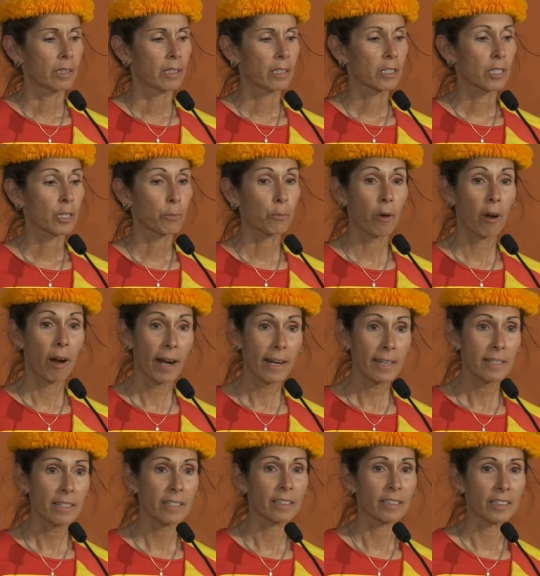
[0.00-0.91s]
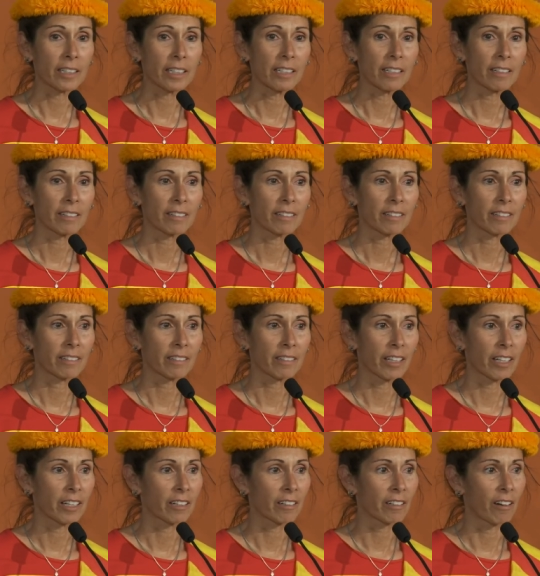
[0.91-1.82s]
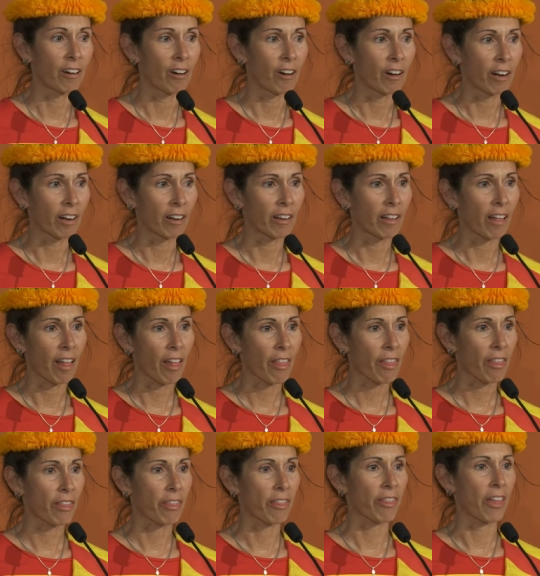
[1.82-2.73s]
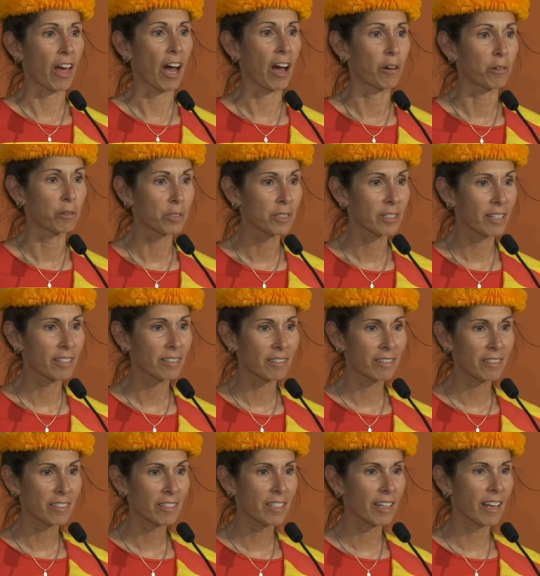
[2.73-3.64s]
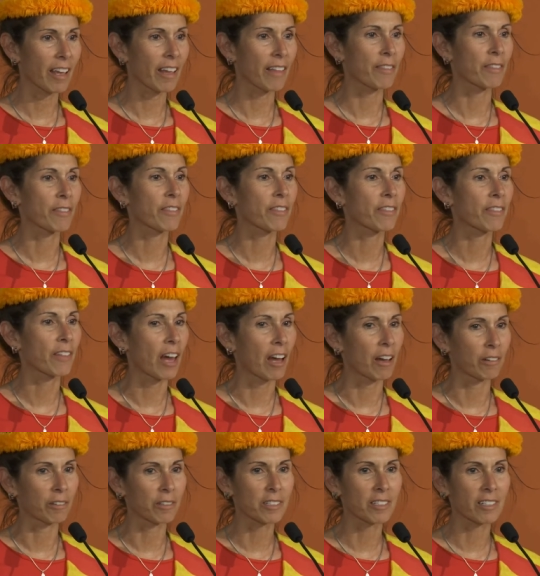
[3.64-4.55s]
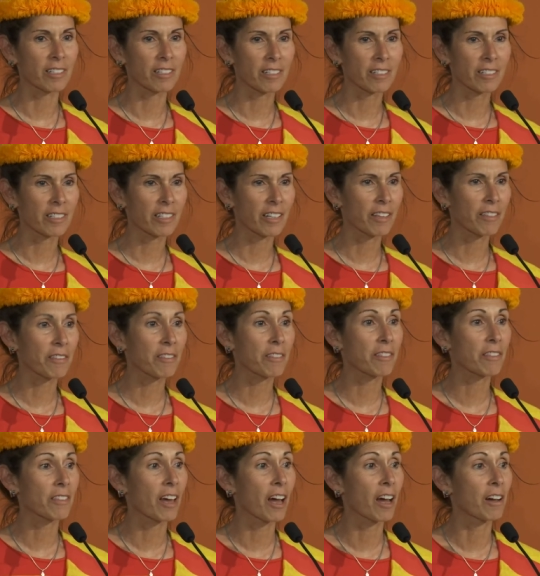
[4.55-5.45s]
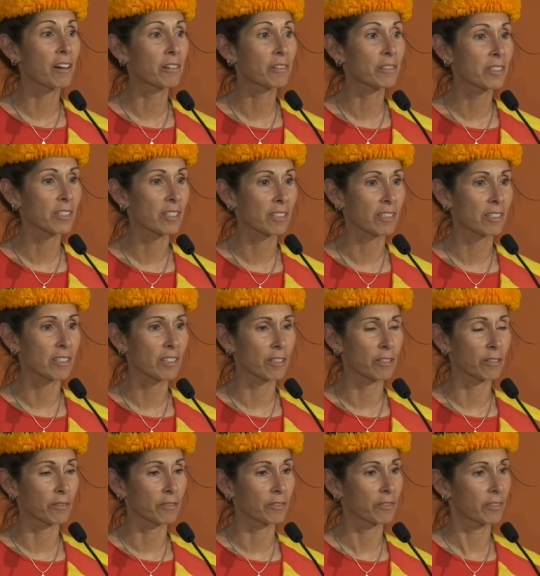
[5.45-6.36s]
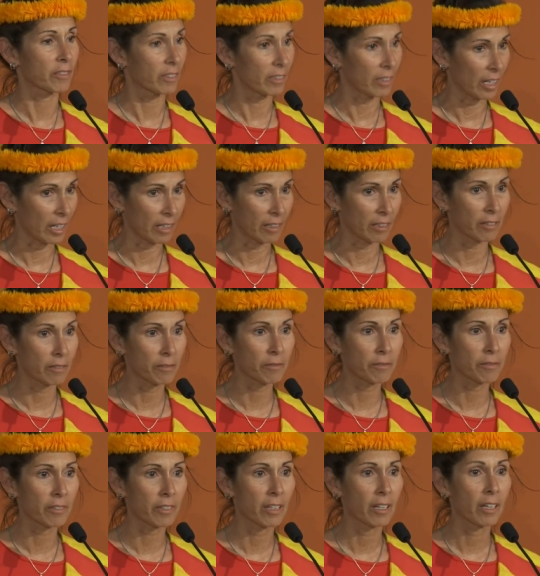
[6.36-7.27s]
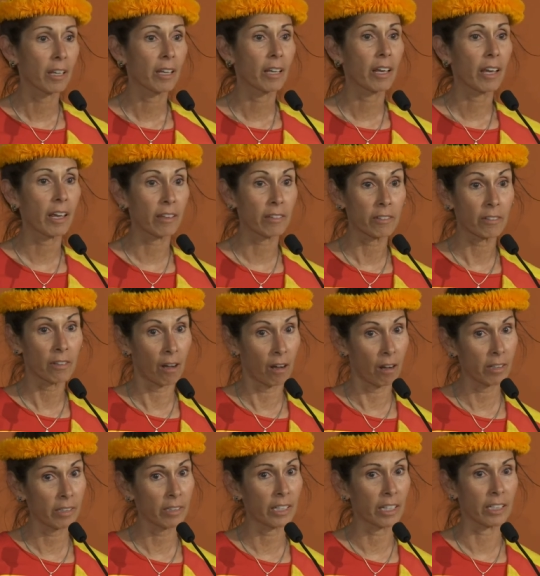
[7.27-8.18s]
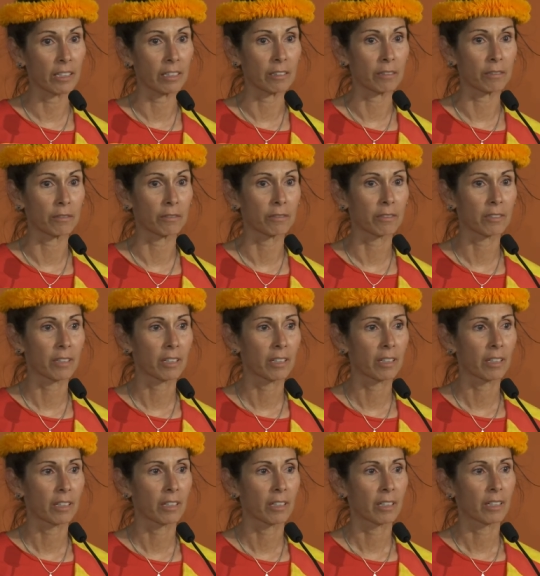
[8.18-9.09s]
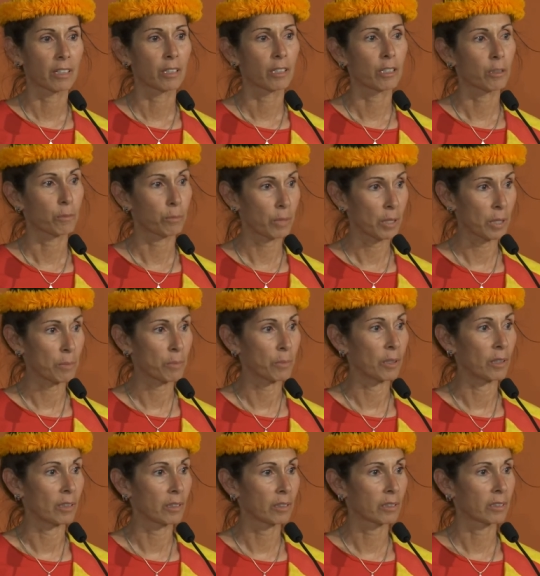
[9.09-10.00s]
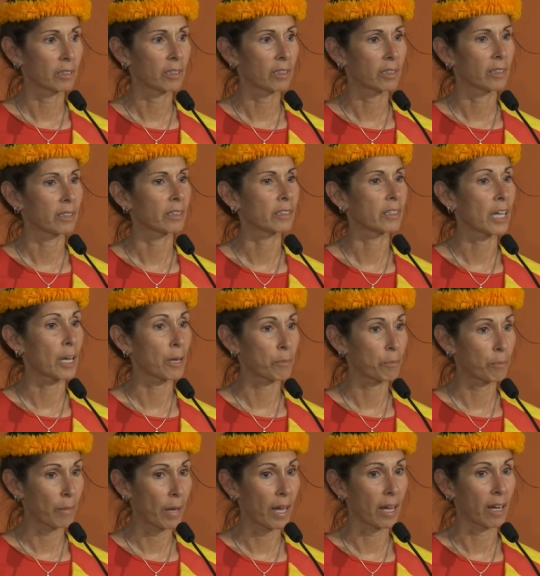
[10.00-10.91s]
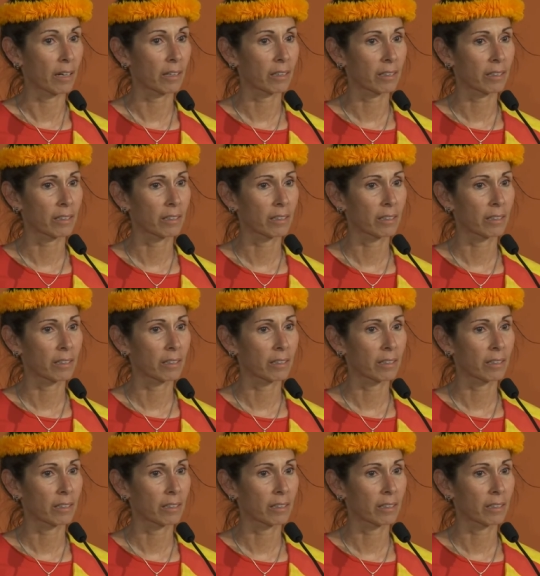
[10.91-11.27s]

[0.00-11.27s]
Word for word: Surprisingly, there are thousands and thousands and thousands of native and non-native people that back